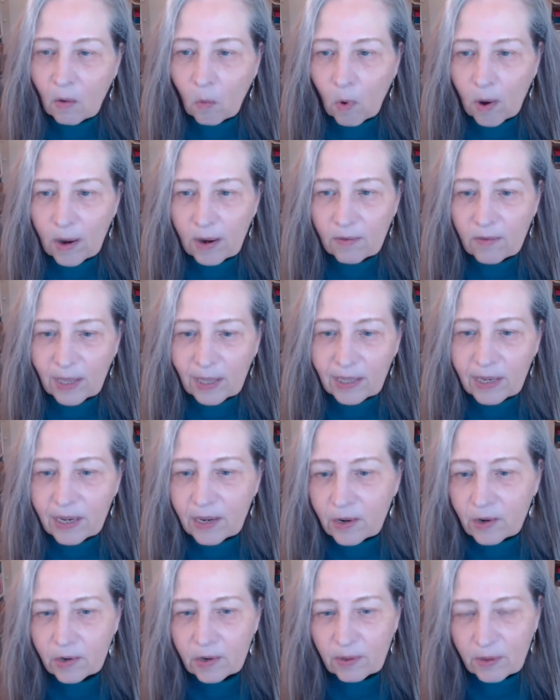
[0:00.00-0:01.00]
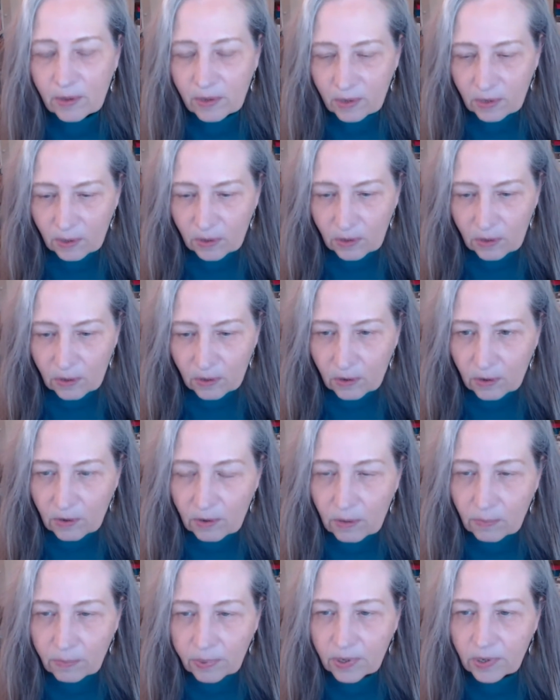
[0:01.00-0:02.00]
one of the leaders of the
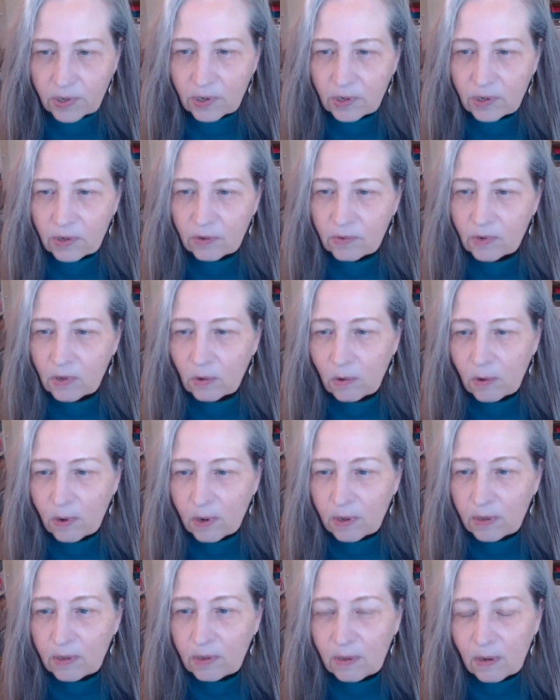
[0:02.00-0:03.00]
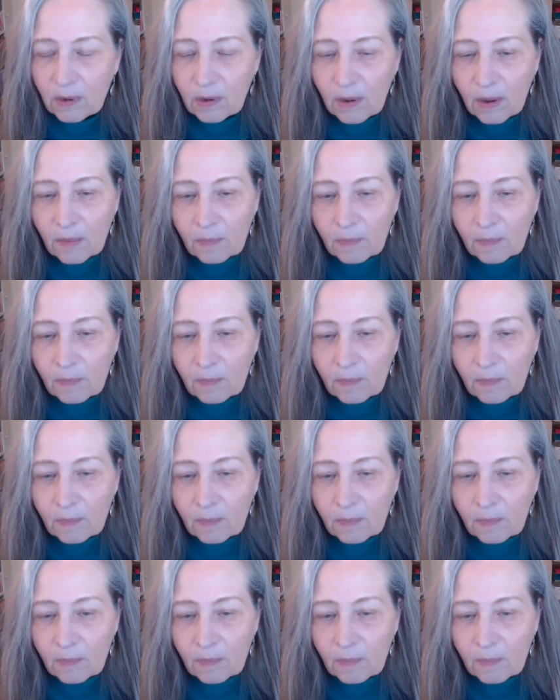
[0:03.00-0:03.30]
Sisterhood, the Princess of Swords.